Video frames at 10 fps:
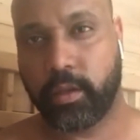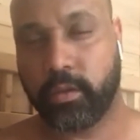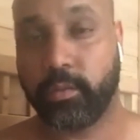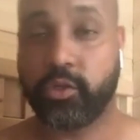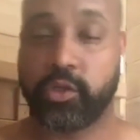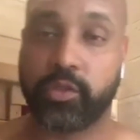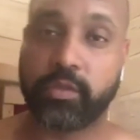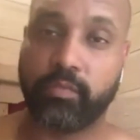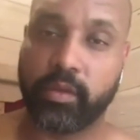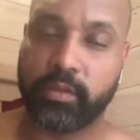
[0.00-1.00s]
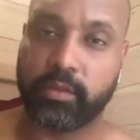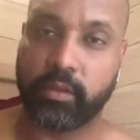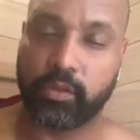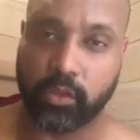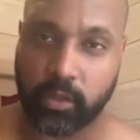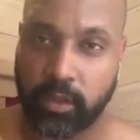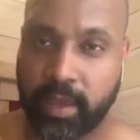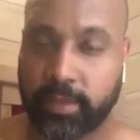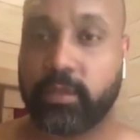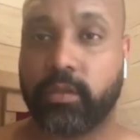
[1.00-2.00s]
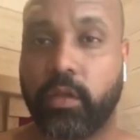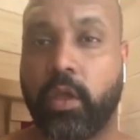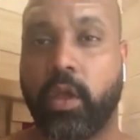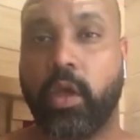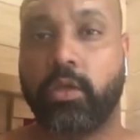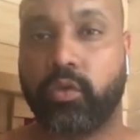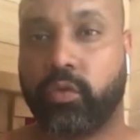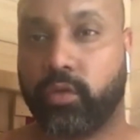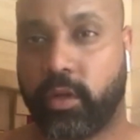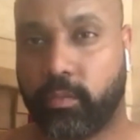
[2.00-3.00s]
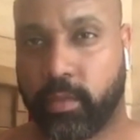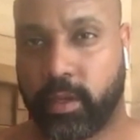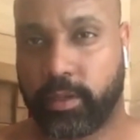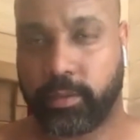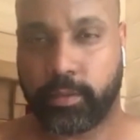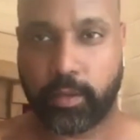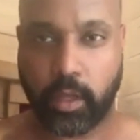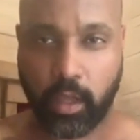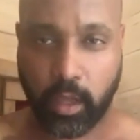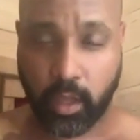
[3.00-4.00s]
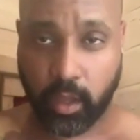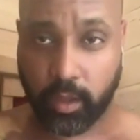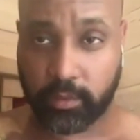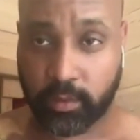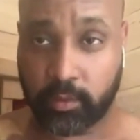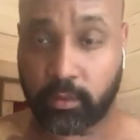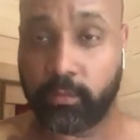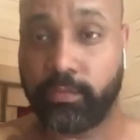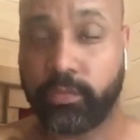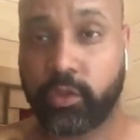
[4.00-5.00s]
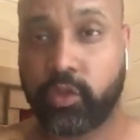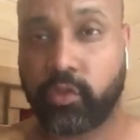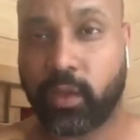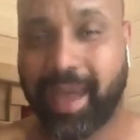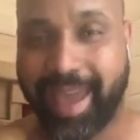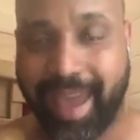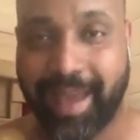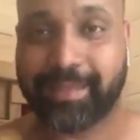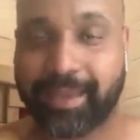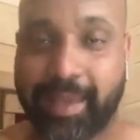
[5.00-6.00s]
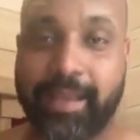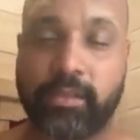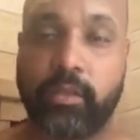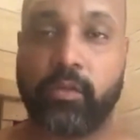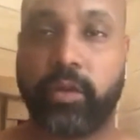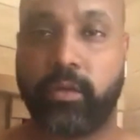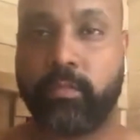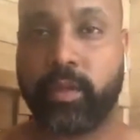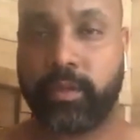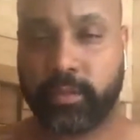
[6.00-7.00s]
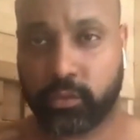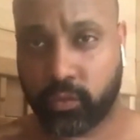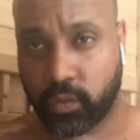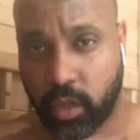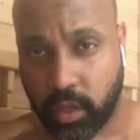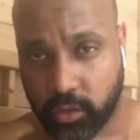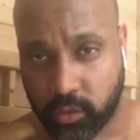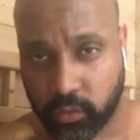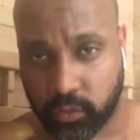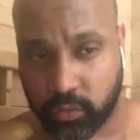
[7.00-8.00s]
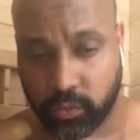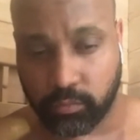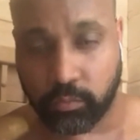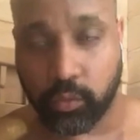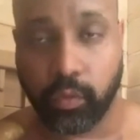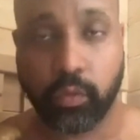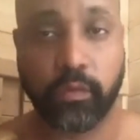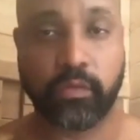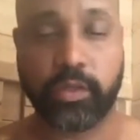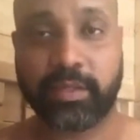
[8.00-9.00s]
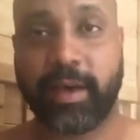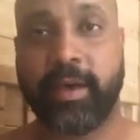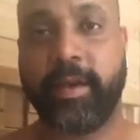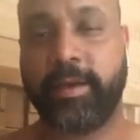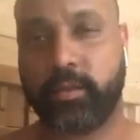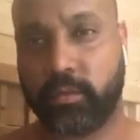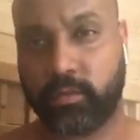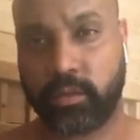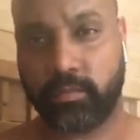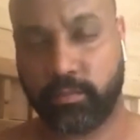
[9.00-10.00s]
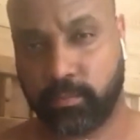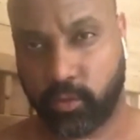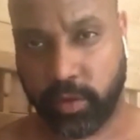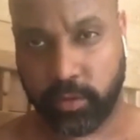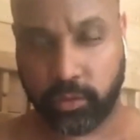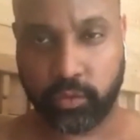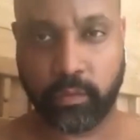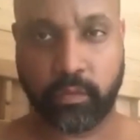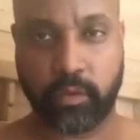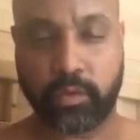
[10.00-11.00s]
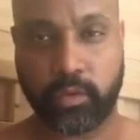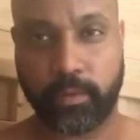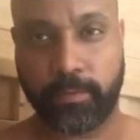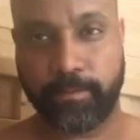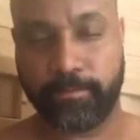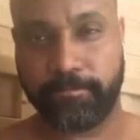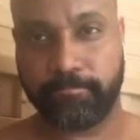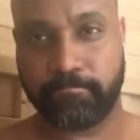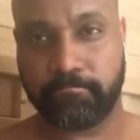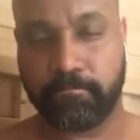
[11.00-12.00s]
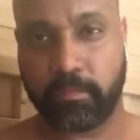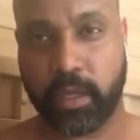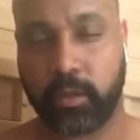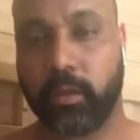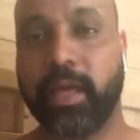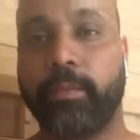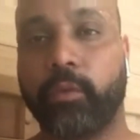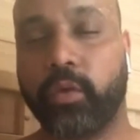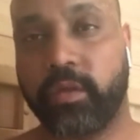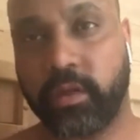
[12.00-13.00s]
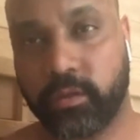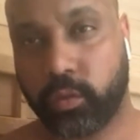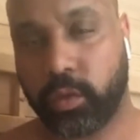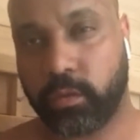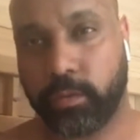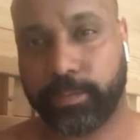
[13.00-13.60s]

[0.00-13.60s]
the magician's ability to connect to the greater mind, and then to act as the greater mind, and to move the tides of this greater universe in alignment with his will.